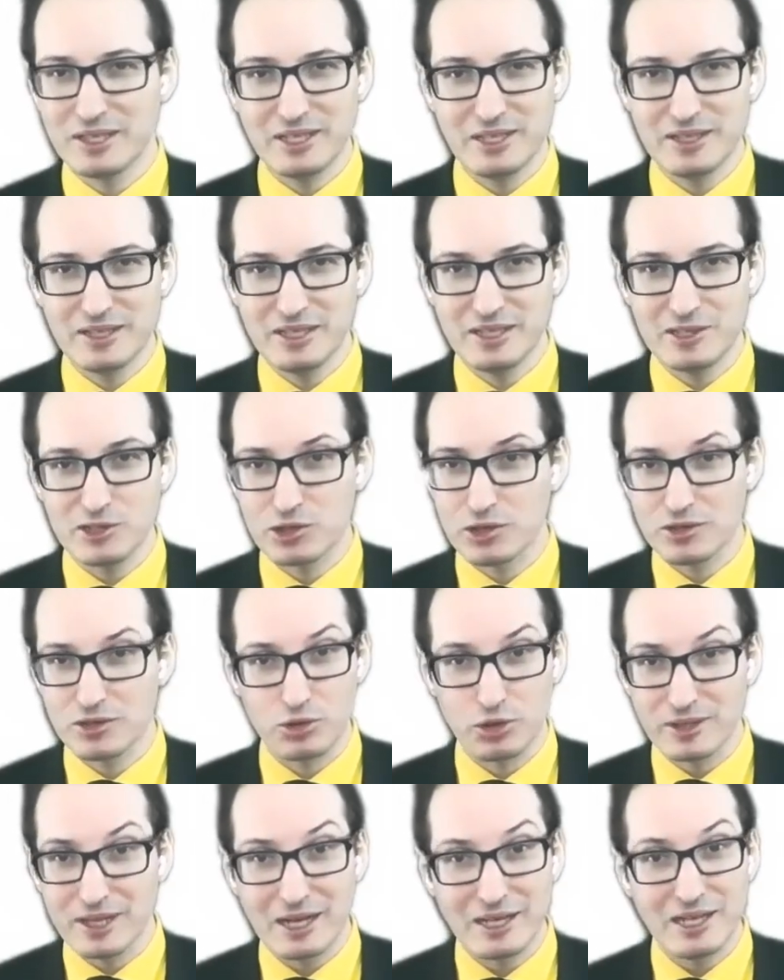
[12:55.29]
It's a
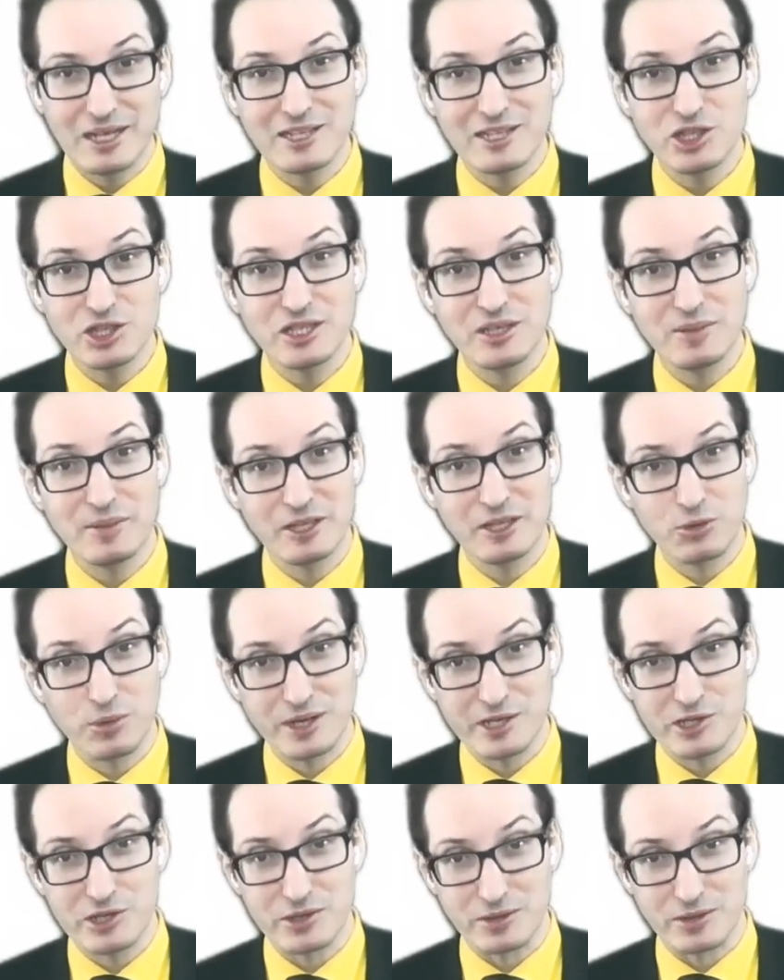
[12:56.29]
totally legitimate
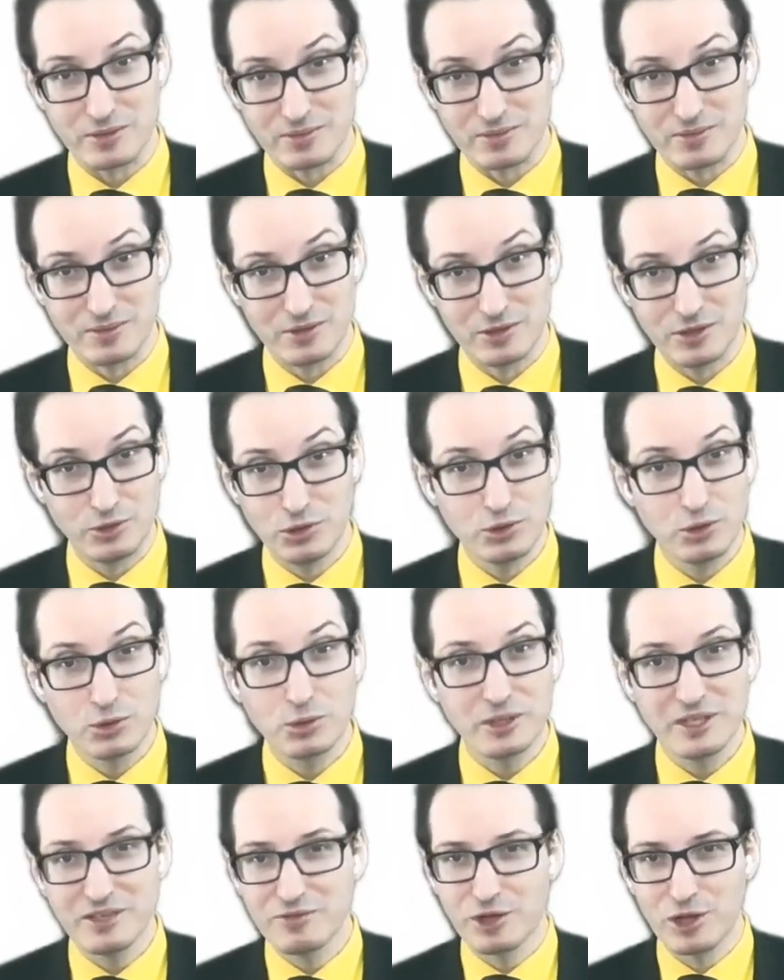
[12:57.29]
question.
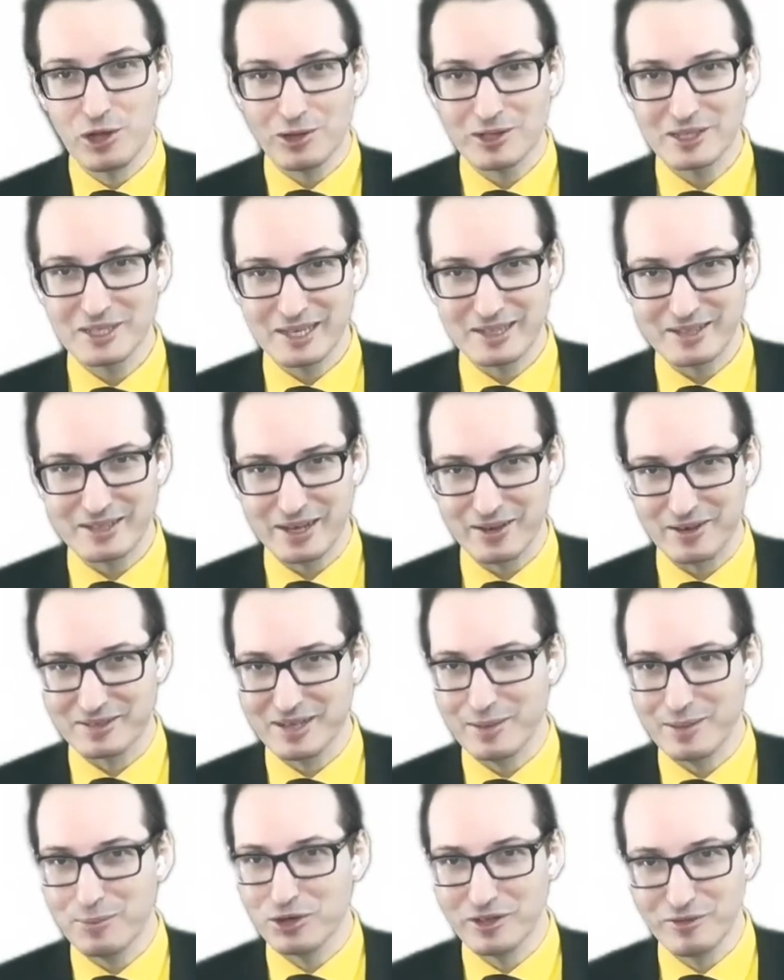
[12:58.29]
You could even lock the entire
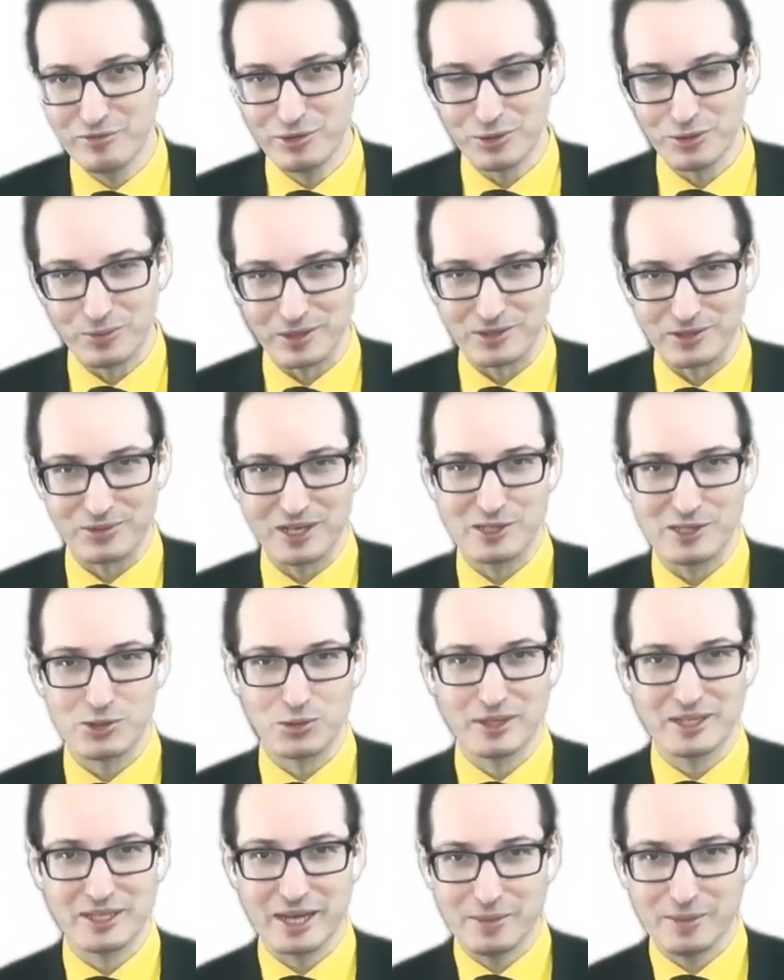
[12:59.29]
table if you want, right?
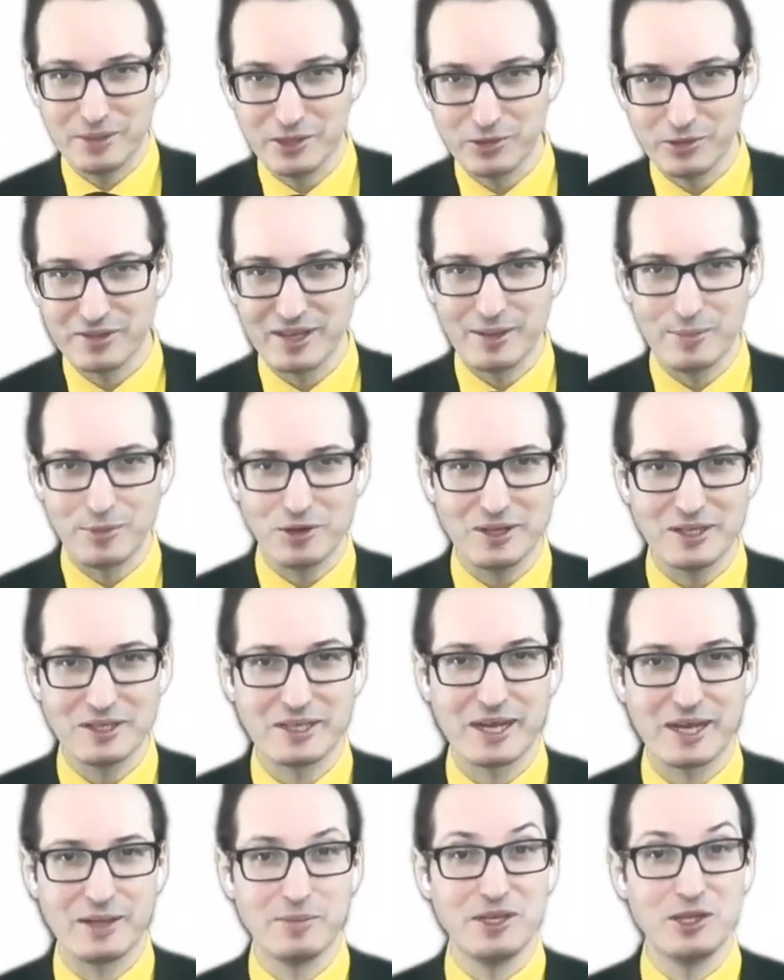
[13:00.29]
So it can be the table, it
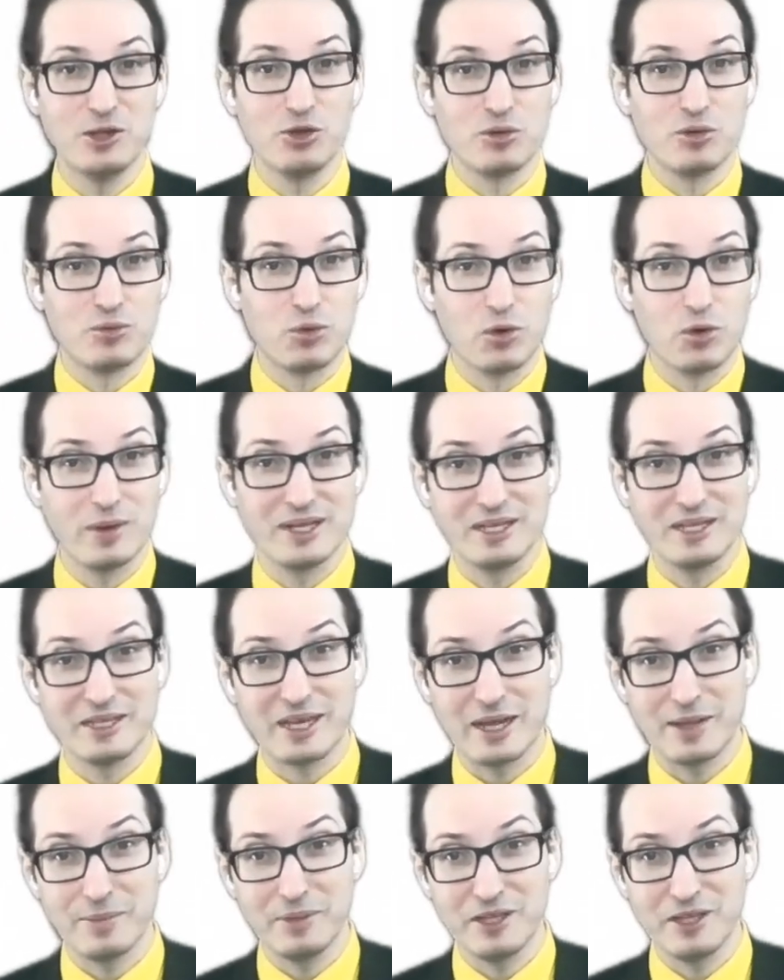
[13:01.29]
can be the row, and it
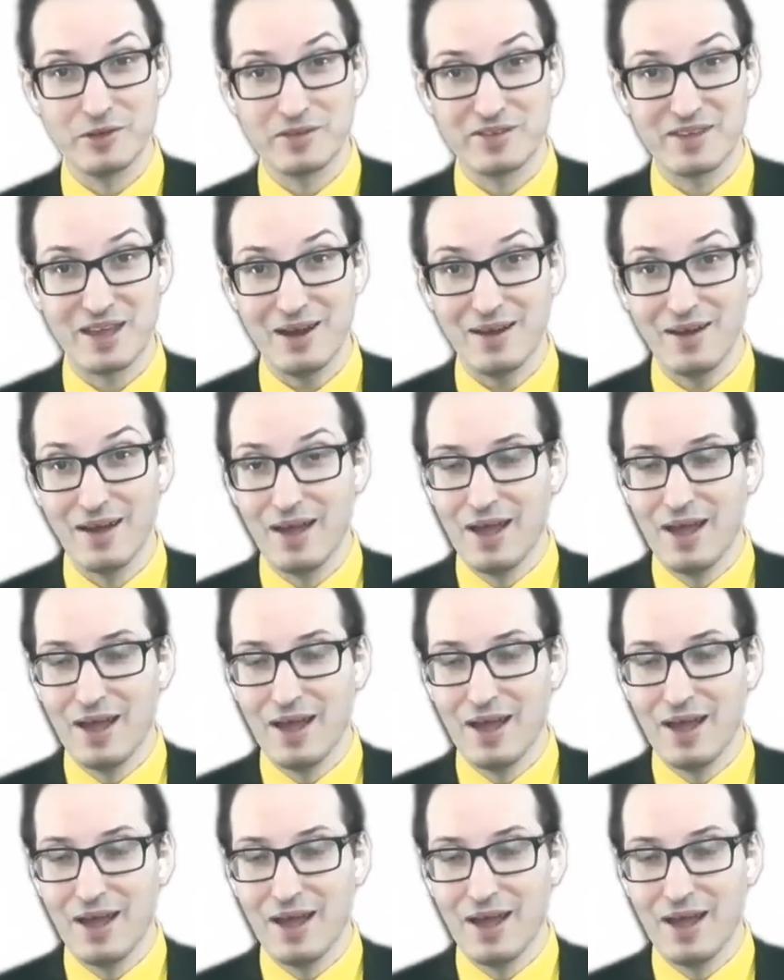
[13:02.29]
can be the cell.